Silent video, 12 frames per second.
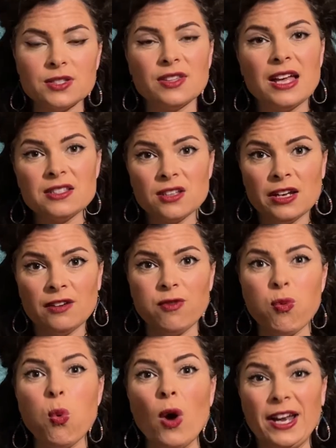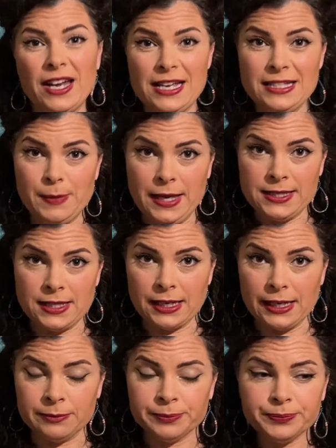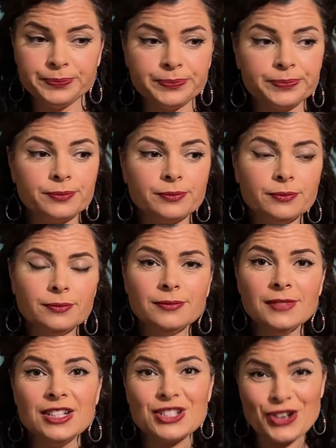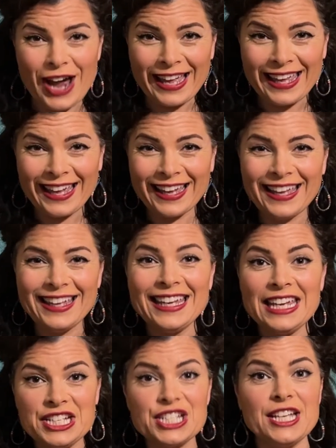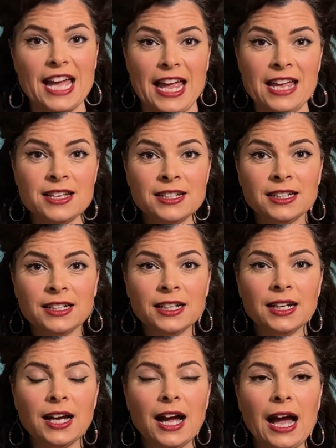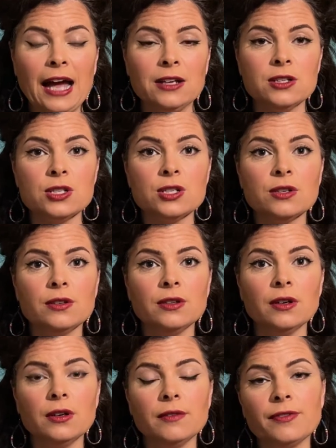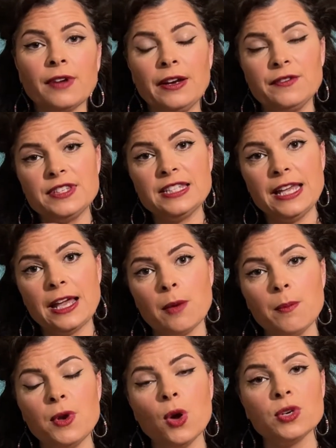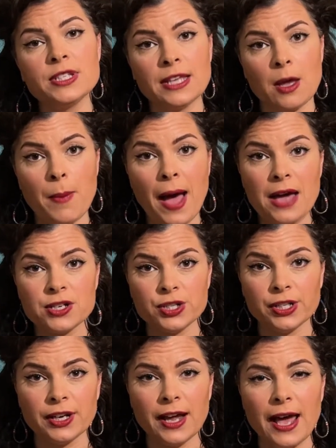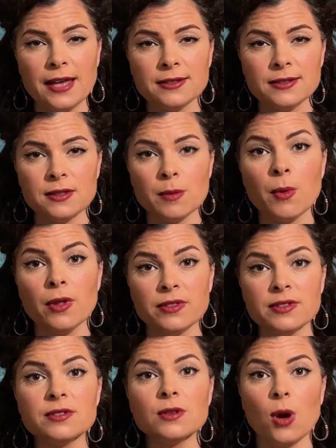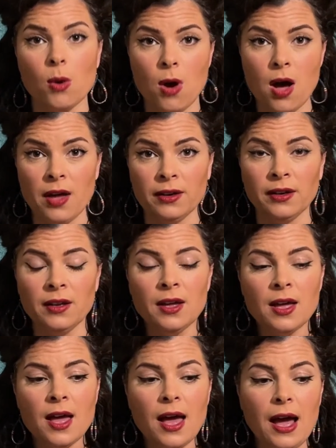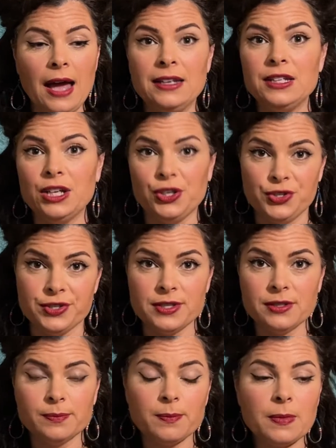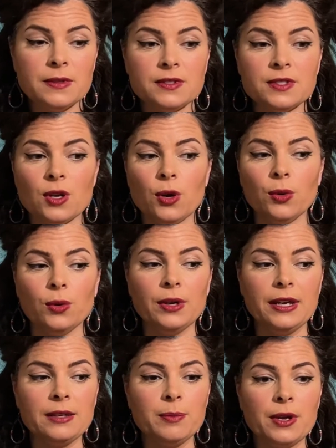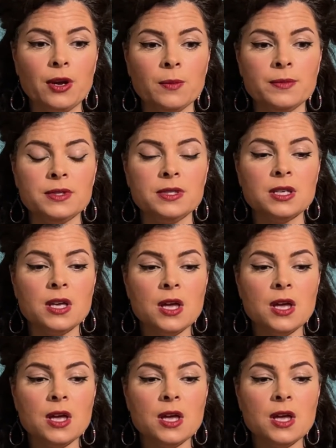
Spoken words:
that's kind of what it is, basically. Tracking each day and kind of noticing a pattern as the months go on and years. So it becomes